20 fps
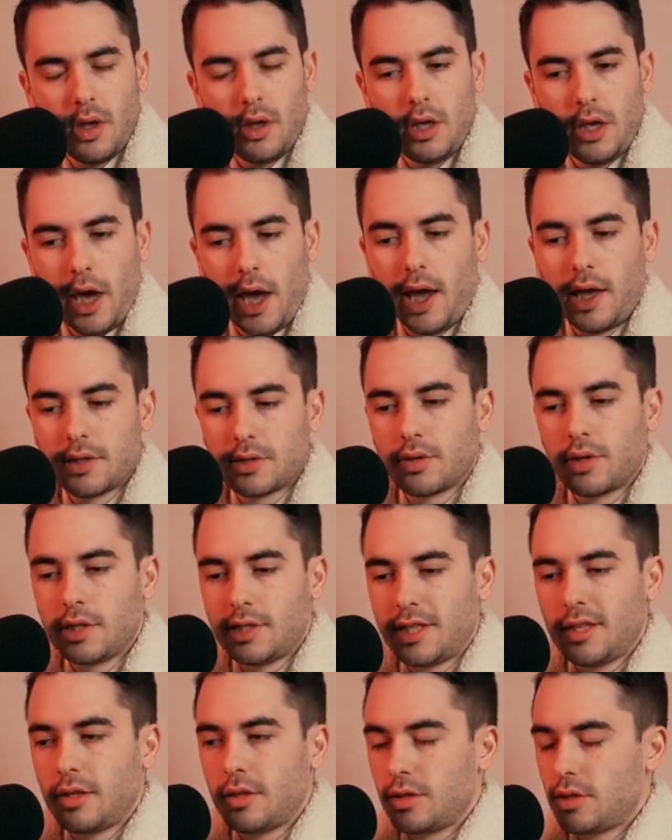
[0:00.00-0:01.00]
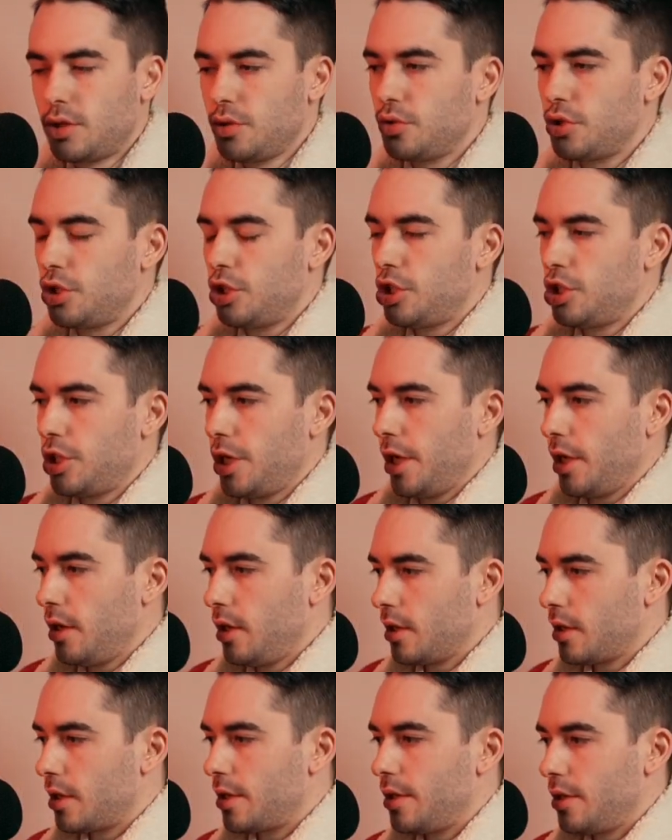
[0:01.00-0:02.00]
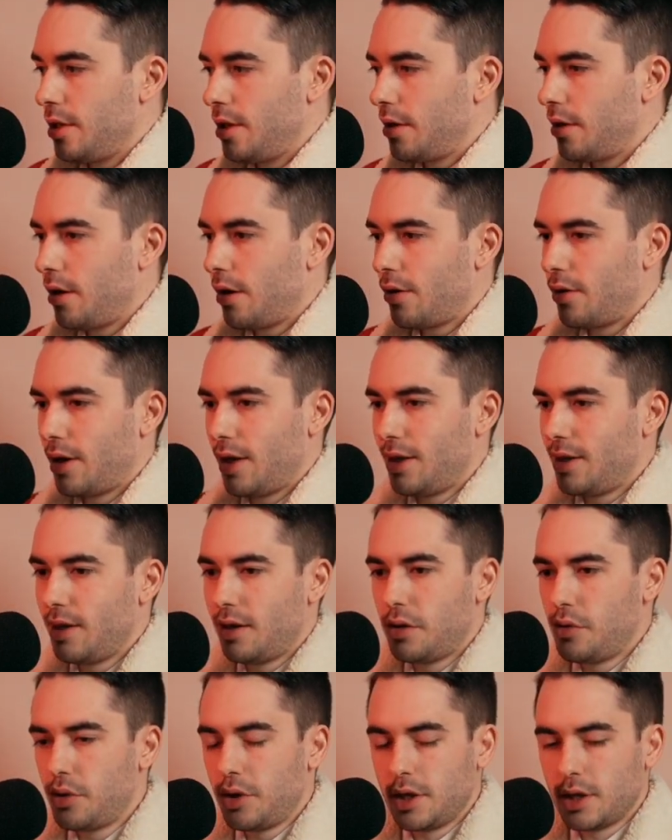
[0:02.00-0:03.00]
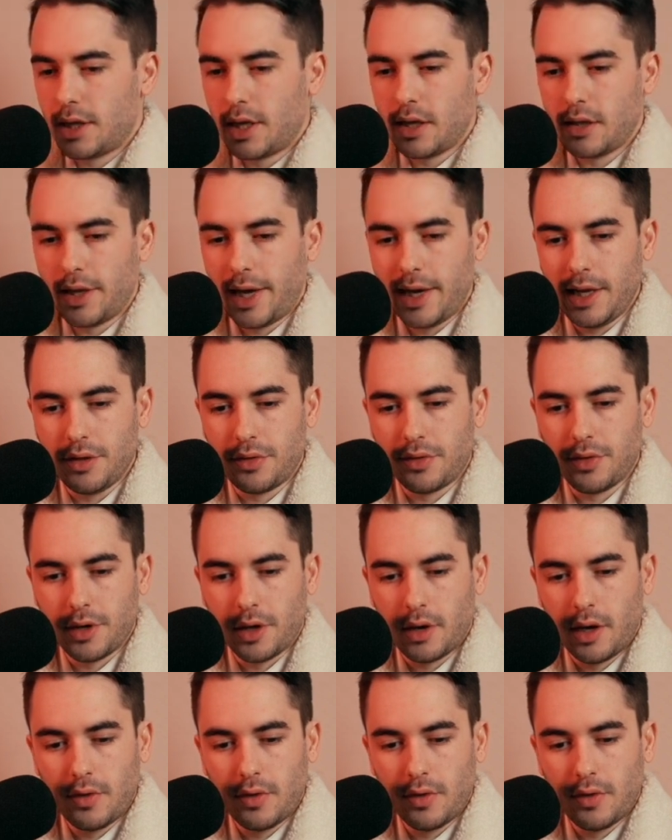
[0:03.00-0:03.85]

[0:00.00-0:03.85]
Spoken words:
Yeah, so it didn't do shit. It didn't really kill anything.